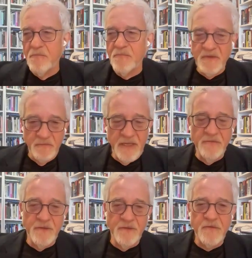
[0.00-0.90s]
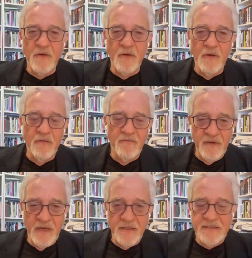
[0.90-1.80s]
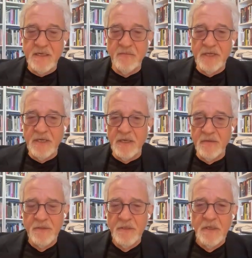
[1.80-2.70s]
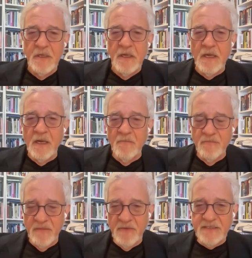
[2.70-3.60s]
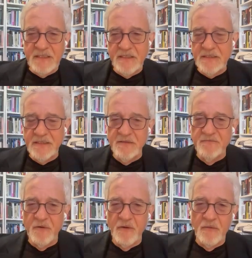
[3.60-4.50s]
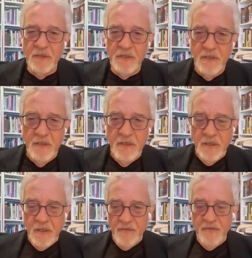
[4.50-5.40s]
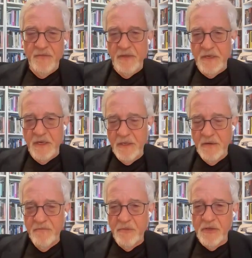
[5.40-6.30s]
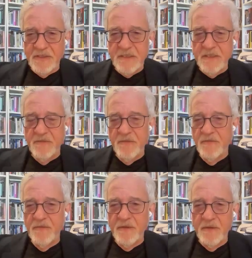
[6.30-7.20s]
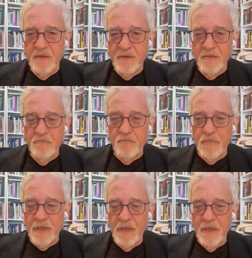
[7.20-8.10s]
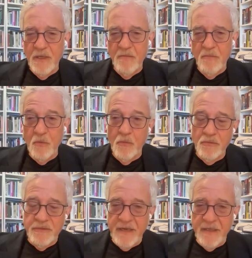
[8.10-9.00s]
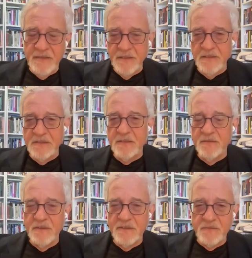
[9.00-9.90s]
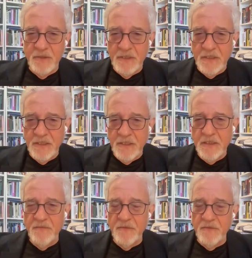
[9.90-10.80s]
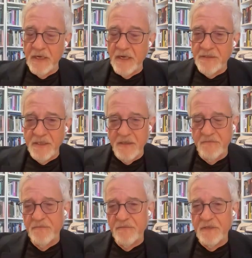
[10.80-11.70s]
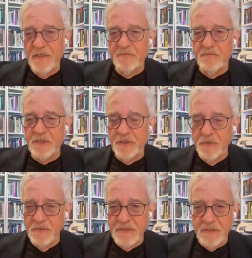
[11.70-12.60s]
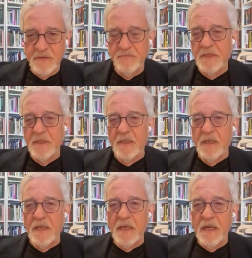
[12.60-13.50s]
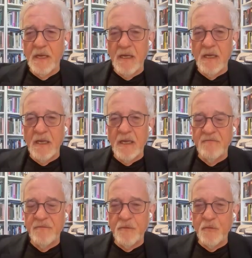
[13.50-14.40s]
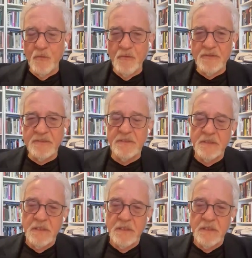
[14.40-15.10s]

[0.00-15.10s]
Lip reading: dependent on facts coming out. But my sense is the following: that the kind of policy that or tactics that the IDF has been using have caused